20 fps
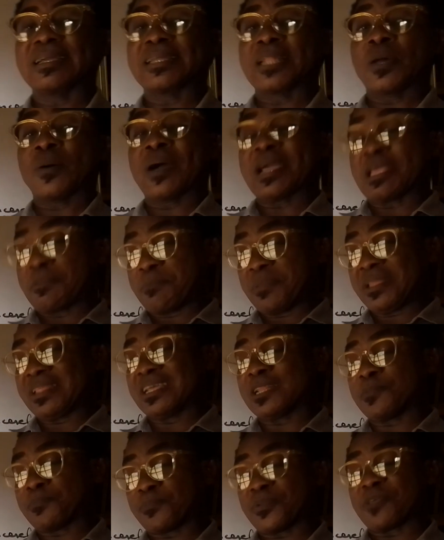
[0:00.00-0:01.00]
in our
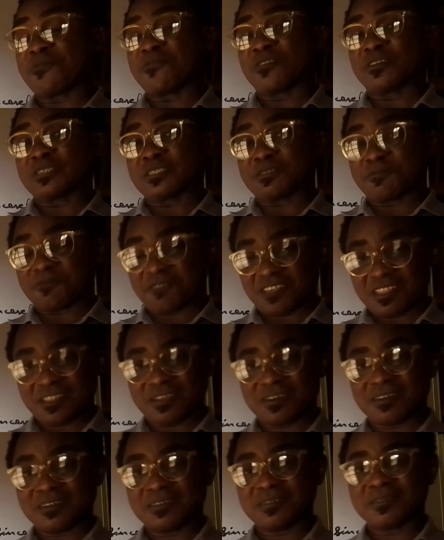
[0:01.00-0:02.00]
immediate previous
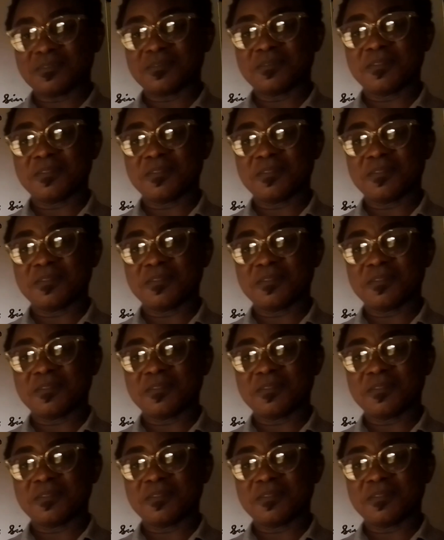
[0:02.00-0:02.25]
video,